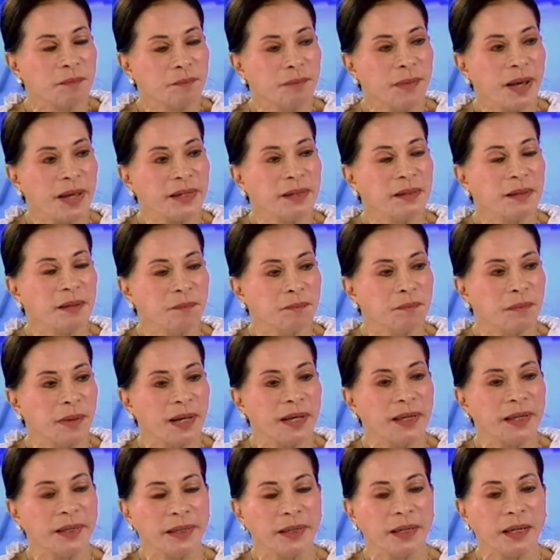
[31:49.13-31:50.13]
my
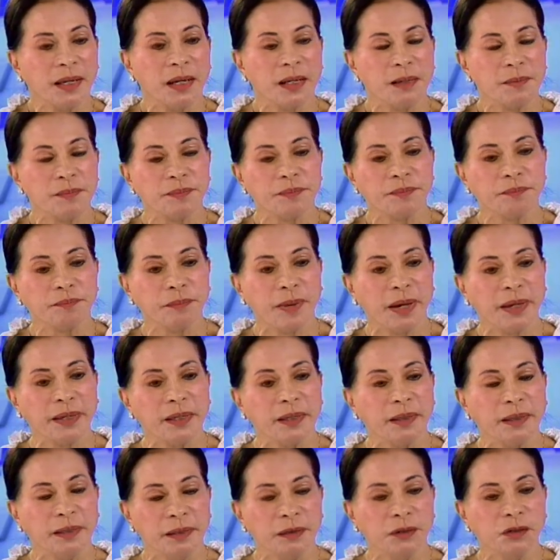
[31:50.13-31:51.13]
my um,
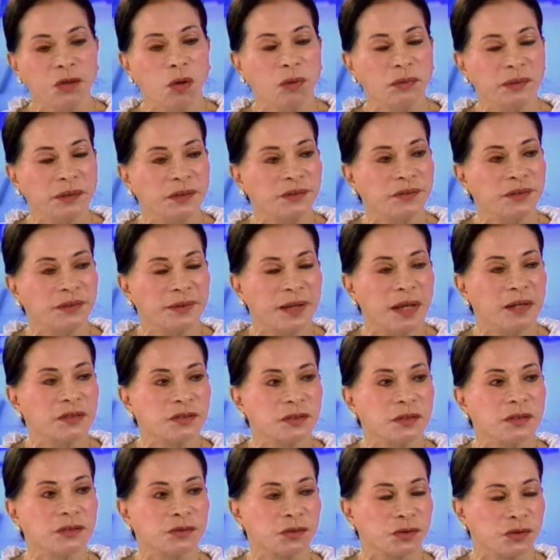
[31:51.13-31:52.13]
my golden
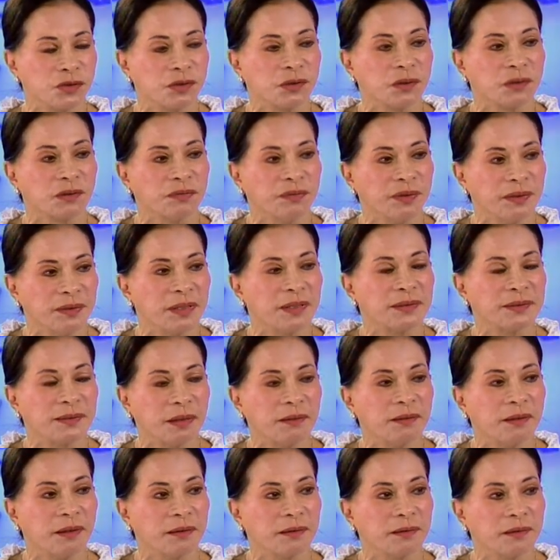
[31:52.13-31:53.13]
credentials to serve in the
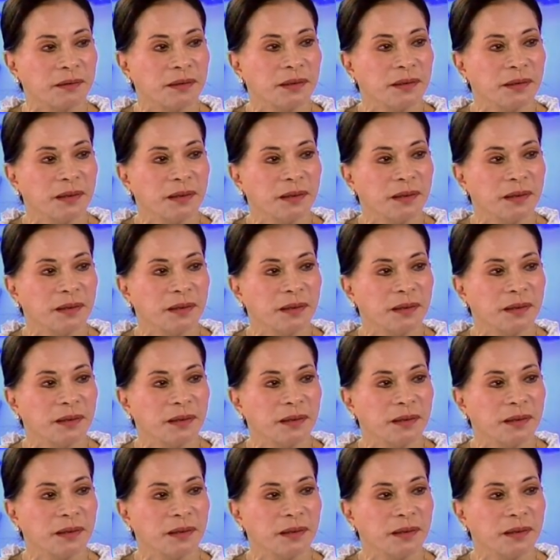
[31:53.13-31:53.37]
Senate.